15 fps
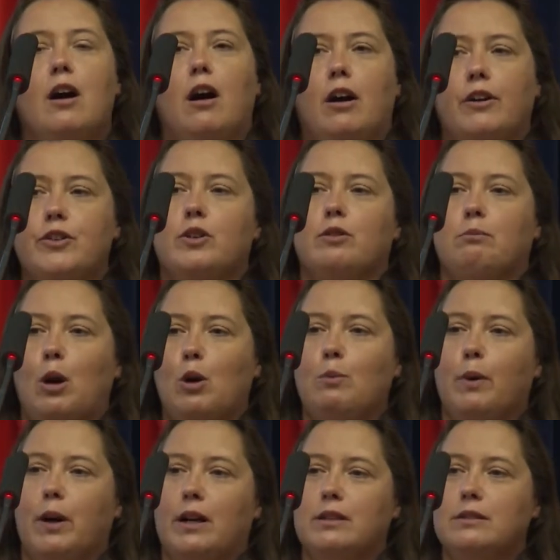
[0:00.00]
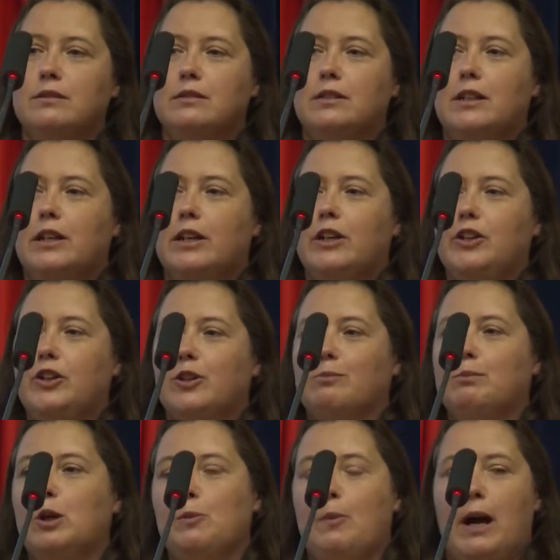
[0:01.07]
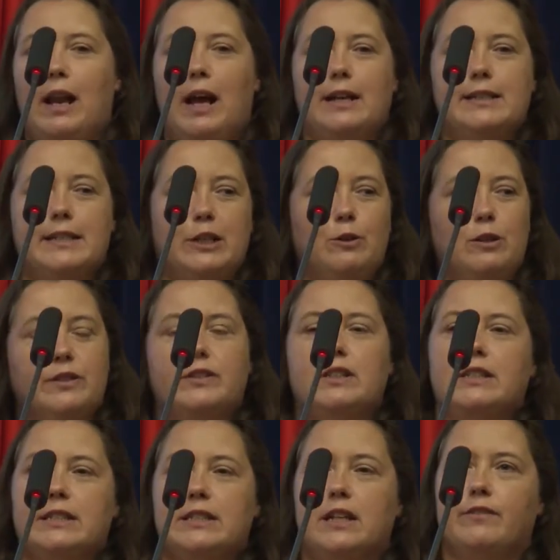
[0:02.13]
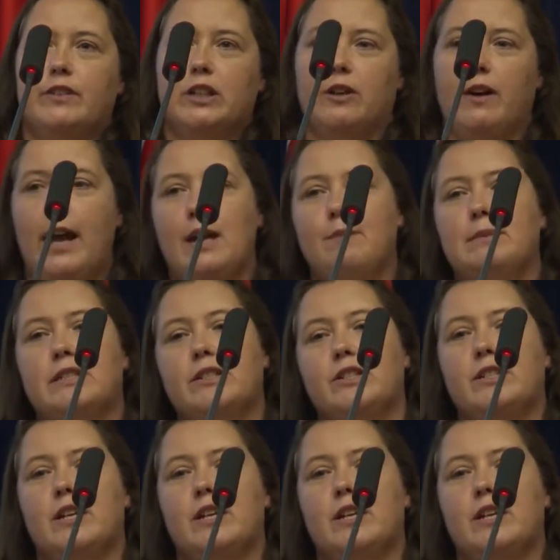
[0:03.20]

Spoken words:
On your mobile has to go off to the server and go, hey, Mr.